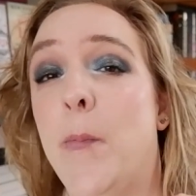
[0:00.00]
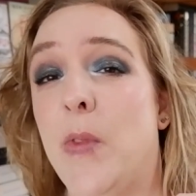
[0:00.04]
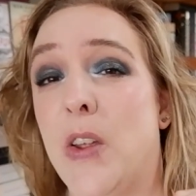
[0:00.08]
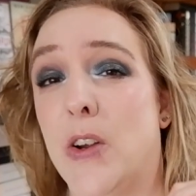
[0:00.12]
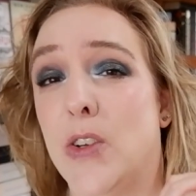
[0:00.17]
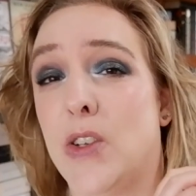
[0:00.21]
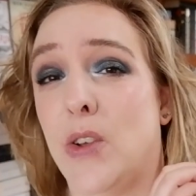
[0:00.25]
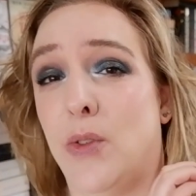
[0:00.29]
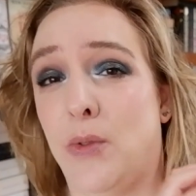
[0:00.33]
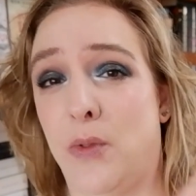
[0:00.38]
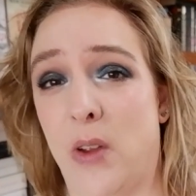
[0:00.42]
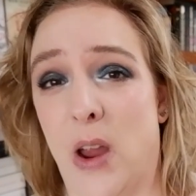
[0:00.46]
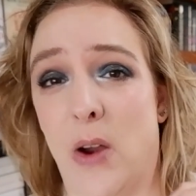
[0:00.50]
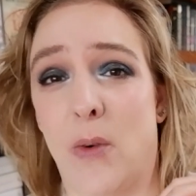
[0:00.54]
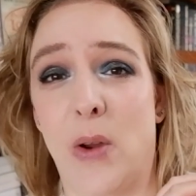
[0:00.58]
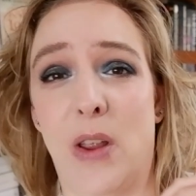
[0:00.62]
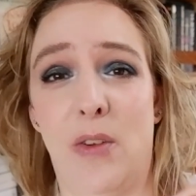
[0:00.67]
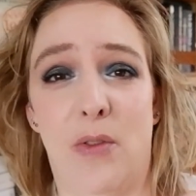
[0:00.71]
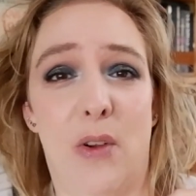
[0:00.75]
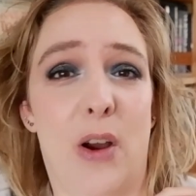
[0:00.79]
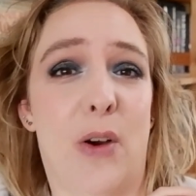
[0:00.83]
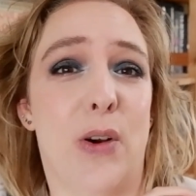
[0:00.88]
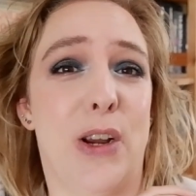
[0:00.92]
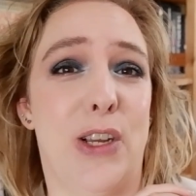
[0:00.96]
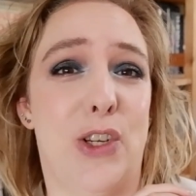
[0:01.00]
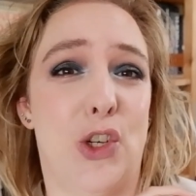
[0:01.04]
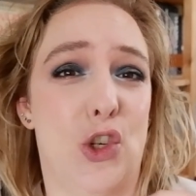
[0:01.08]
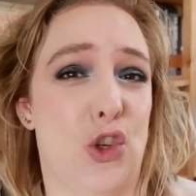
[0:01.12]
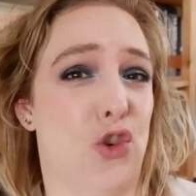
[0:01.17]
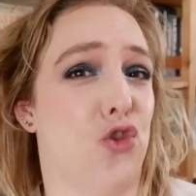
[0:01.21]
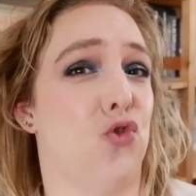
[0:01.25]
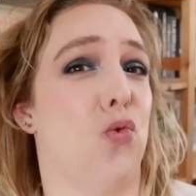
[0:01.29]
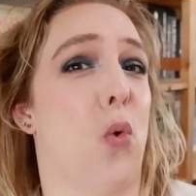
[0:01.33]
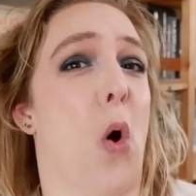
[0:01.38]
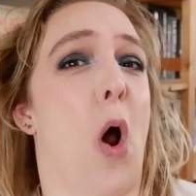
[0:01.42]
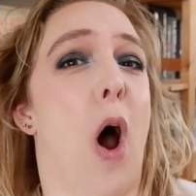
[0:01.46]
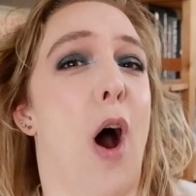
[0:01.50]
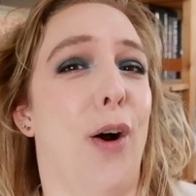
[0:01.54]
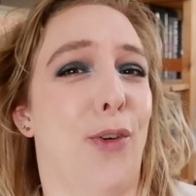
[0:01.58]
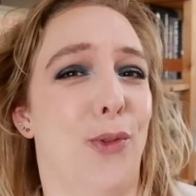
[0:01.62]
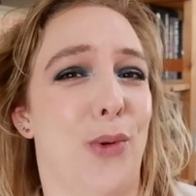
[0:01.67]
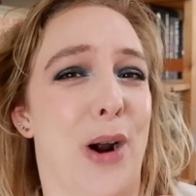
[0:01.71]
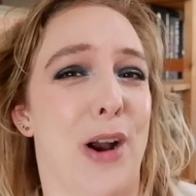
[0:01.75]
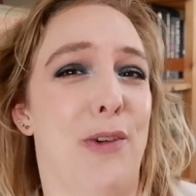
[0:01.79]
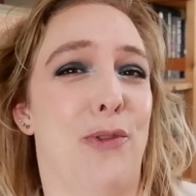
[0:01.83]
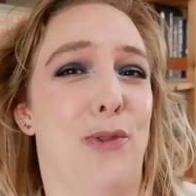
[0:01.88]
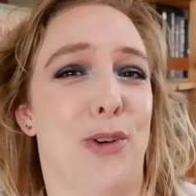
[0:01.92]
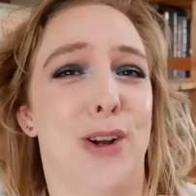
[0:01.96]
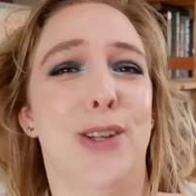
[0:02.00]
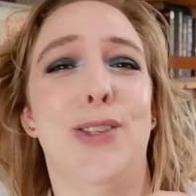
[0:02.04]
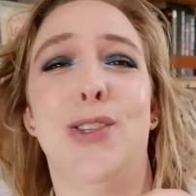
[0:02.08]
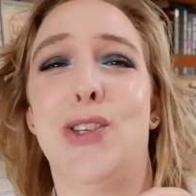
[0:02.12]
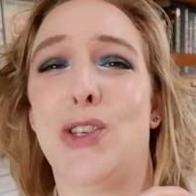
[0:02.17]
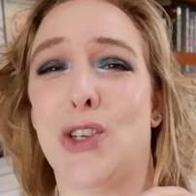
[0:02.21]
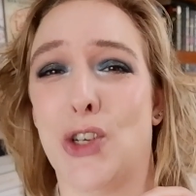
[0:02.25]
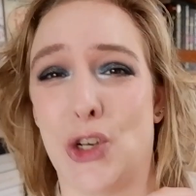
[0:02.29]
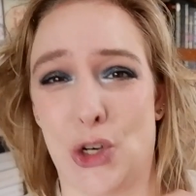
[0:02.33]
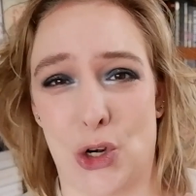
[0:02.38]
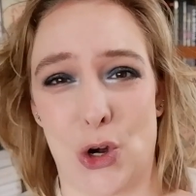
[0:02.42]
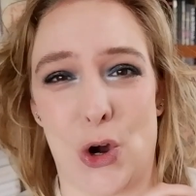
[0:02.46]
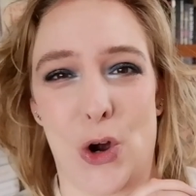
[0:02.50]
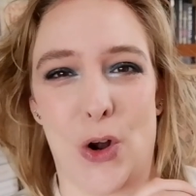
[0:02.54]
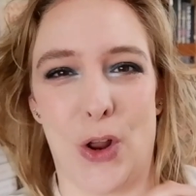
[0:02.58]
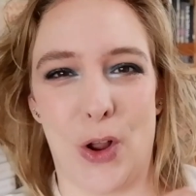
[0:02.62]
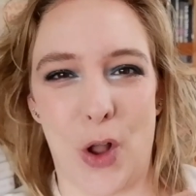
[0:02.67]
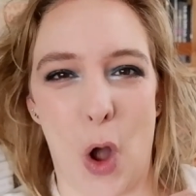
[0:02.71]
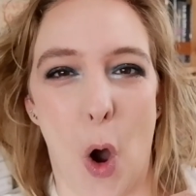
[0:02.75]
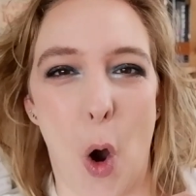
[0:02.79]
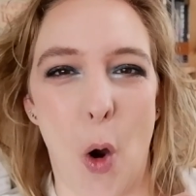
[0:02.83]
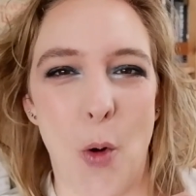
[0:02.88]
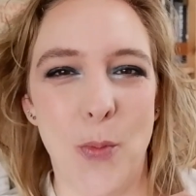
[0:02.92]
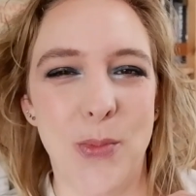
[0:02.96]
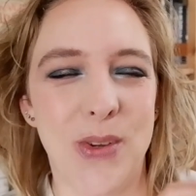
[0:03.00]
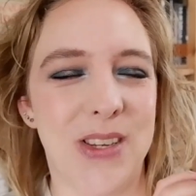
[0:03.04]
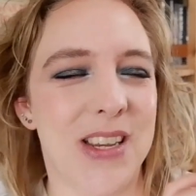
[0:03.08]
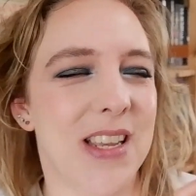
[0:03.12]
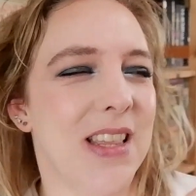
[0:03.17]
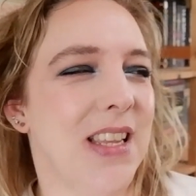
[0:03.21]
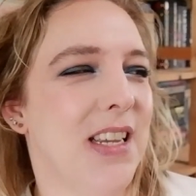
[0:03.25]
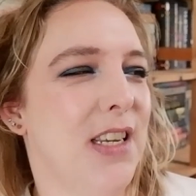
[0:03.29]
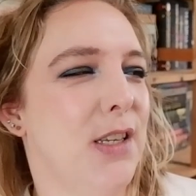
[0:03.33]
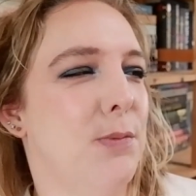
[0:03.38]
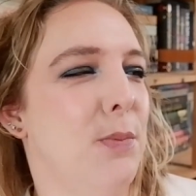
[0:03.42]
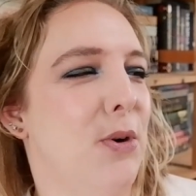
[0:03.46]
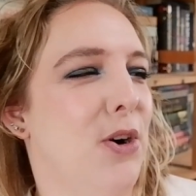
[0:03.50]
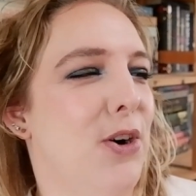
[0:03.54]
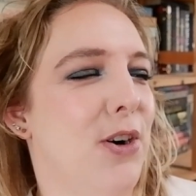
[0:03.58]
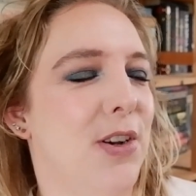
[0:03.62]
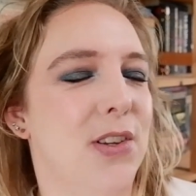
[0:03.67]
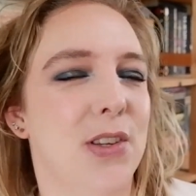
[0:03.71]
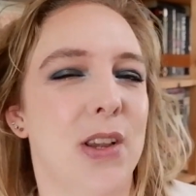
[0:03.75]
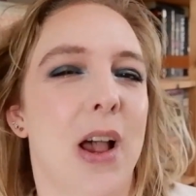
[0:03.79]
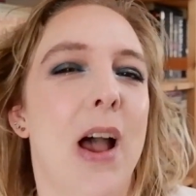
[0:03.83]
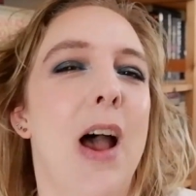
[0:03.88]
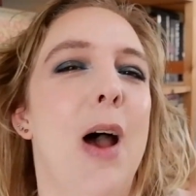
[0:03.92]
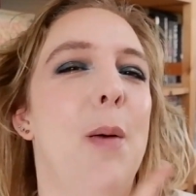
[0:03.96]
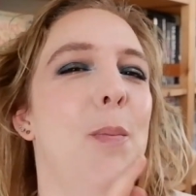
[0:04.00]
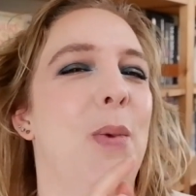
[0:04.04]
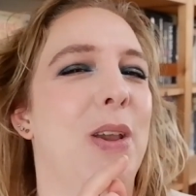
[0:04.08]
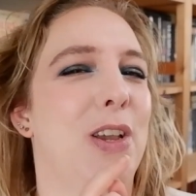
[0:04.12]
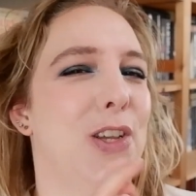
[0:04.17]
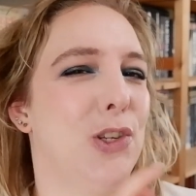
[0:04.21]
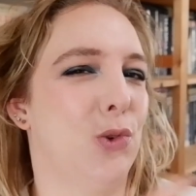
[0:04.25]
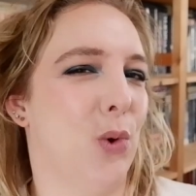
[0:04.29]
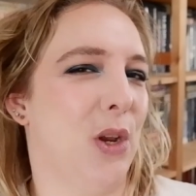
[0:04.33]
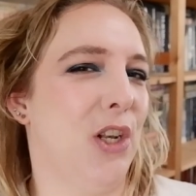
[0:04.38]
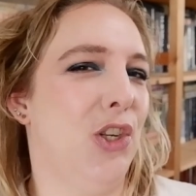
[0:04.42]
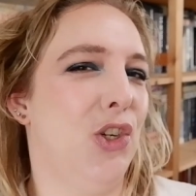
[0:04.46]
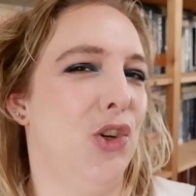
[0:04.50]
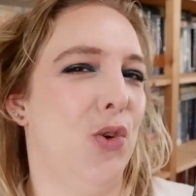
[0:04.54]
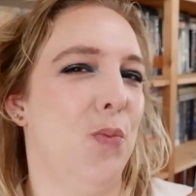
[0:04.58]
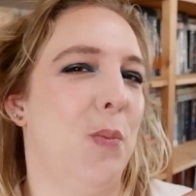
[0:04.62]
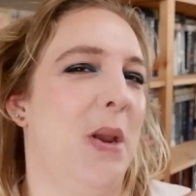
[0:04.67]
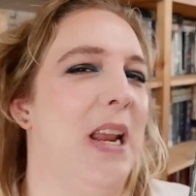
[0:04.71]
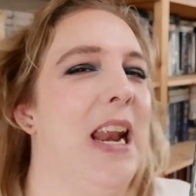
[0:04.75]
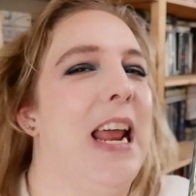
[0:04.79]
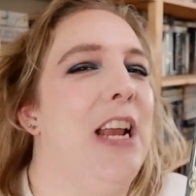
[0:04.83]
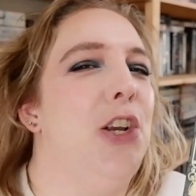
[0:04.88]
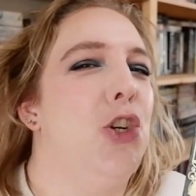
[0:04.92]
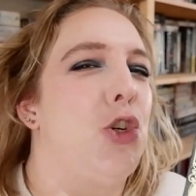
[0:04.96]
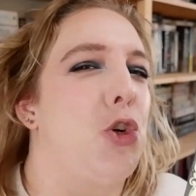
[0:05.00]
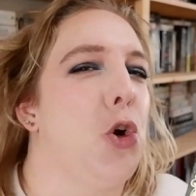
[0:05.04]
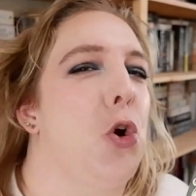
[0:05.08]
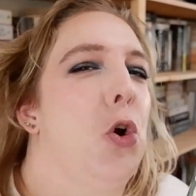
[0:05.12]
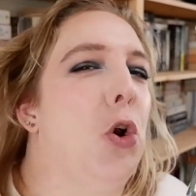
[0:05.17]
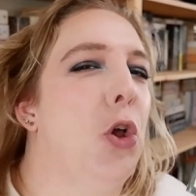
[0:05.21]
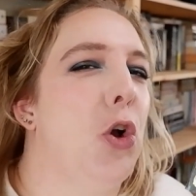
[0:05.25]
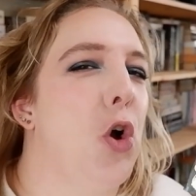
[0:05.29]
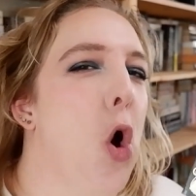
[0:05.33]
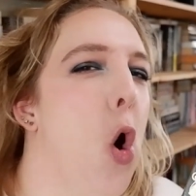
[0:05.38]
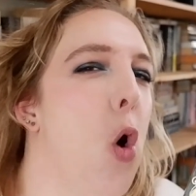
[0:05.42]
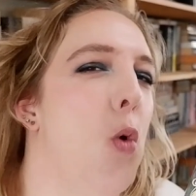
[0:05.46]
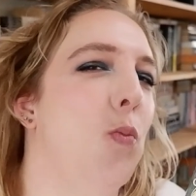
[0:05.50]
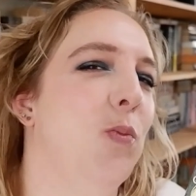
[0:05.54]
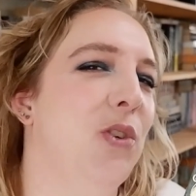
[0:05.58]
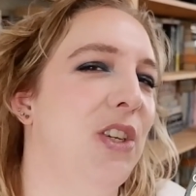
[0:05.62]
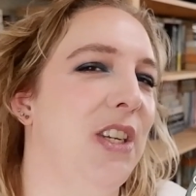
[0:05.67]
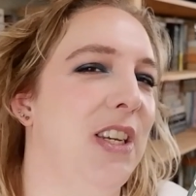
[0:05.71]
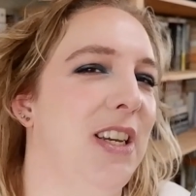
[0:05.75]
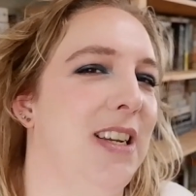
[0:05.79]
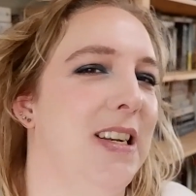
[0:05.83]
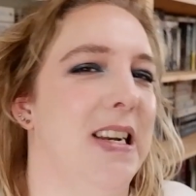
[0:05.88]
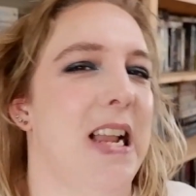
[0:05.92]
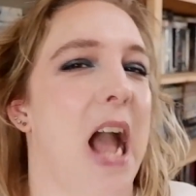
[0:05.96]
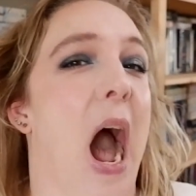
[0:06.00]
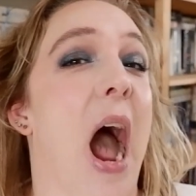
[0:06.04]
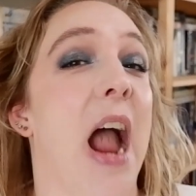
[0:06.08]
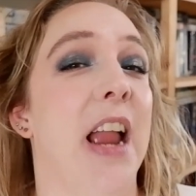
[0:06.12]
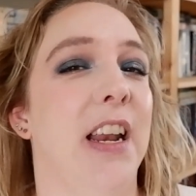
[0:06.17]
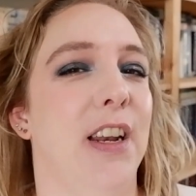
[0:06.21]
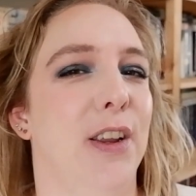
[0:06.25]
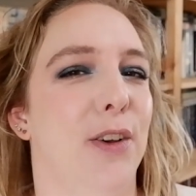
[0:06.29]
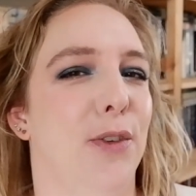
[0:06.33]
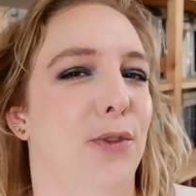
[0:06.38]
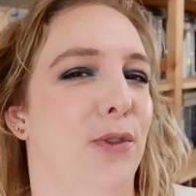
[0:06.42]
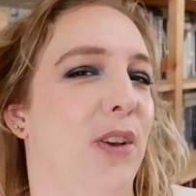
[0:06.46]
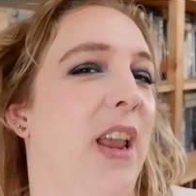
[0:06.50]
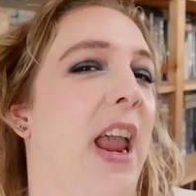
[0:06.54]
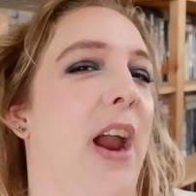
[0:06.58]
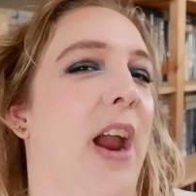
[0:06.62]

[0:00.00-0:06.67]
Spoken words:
There's a very, very strong reference to Sherlock Holmes in these books because we do meet a Sherlock Holmesian kind of